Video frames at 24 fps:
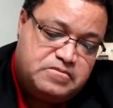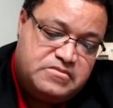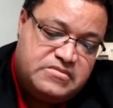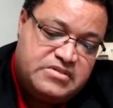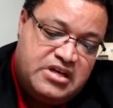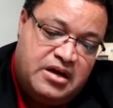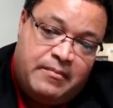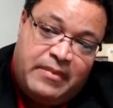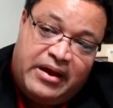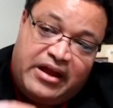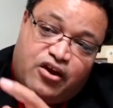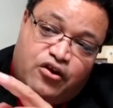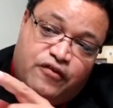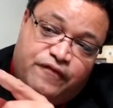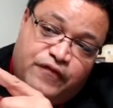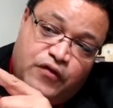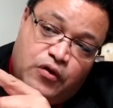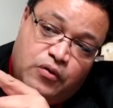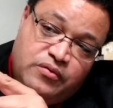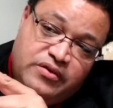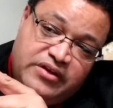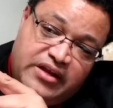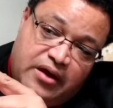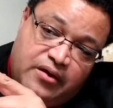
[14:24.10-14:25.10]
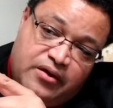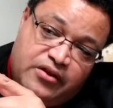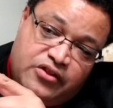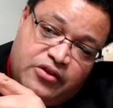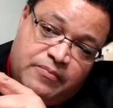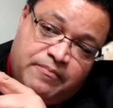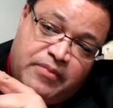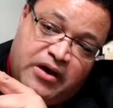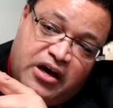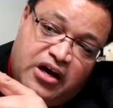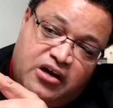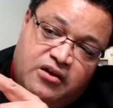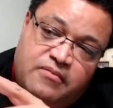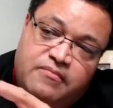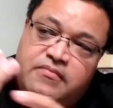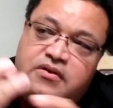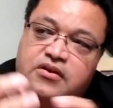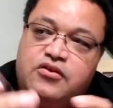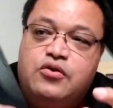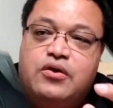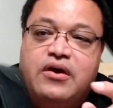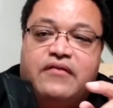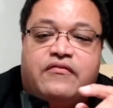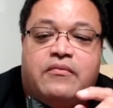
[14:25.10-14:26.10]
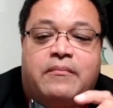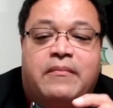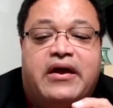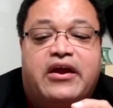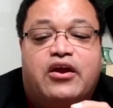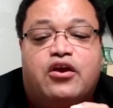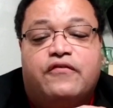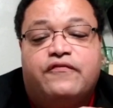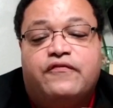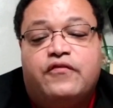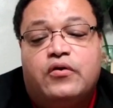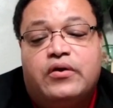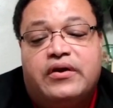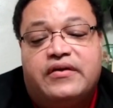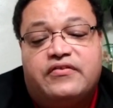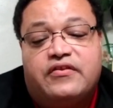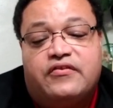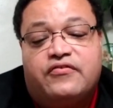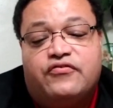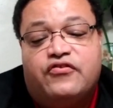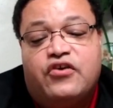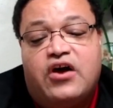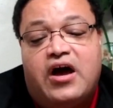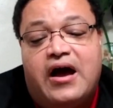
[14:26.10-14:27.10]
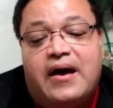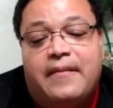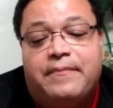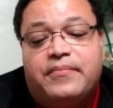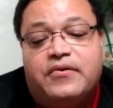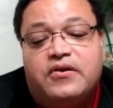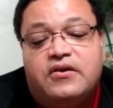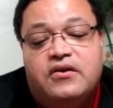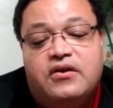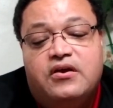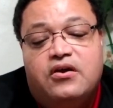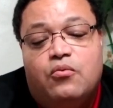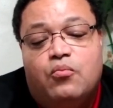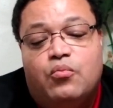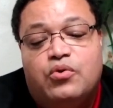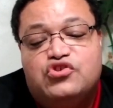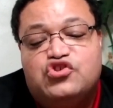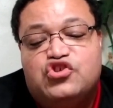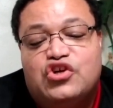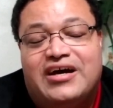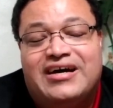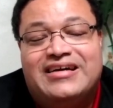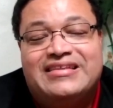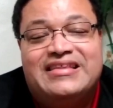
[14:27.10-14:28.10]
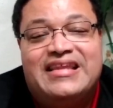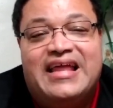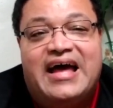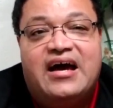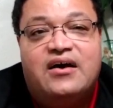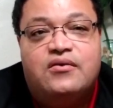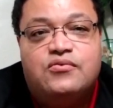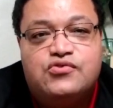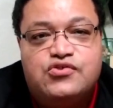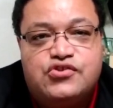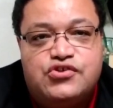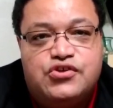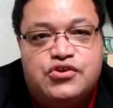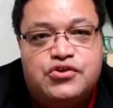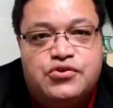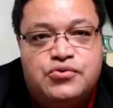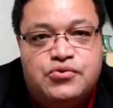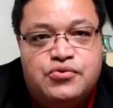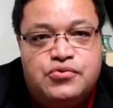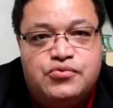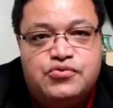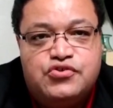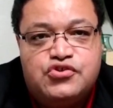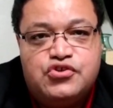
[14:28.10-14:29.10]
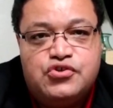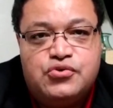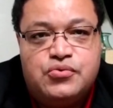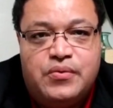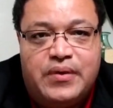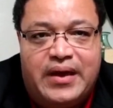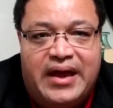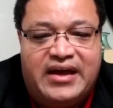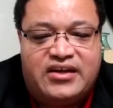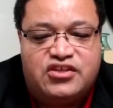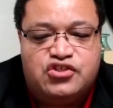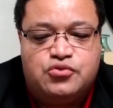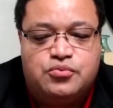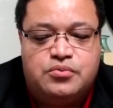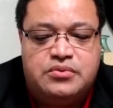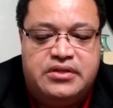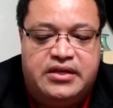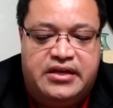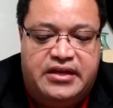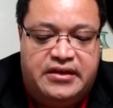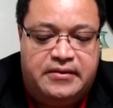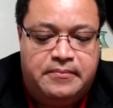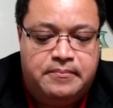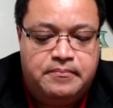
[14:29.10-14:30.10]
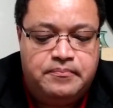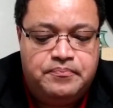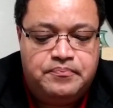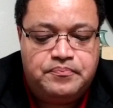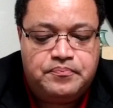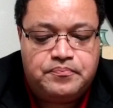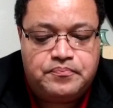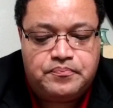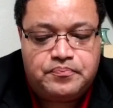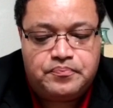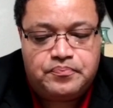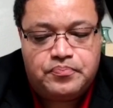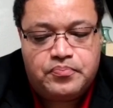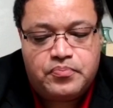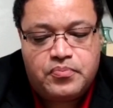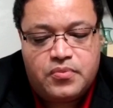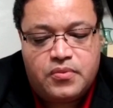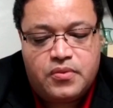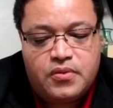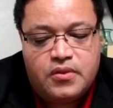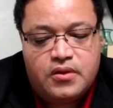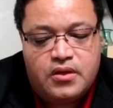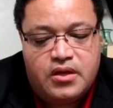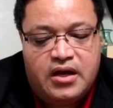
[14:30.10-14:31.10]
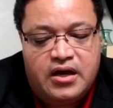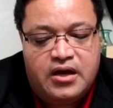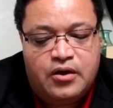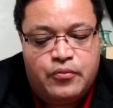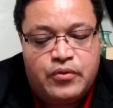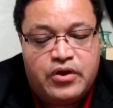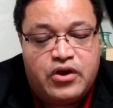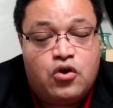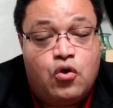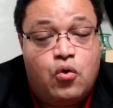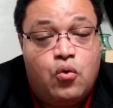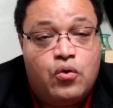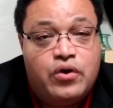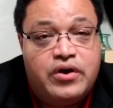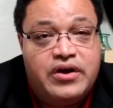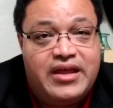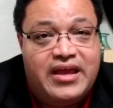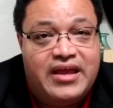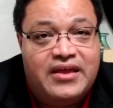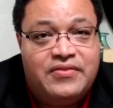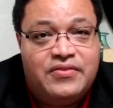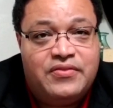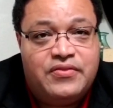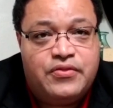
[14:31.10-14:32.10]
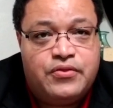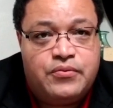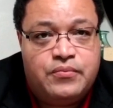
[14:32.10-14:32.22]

microphone down at the bottom. You have a microphone at the top, which allows you to actually record in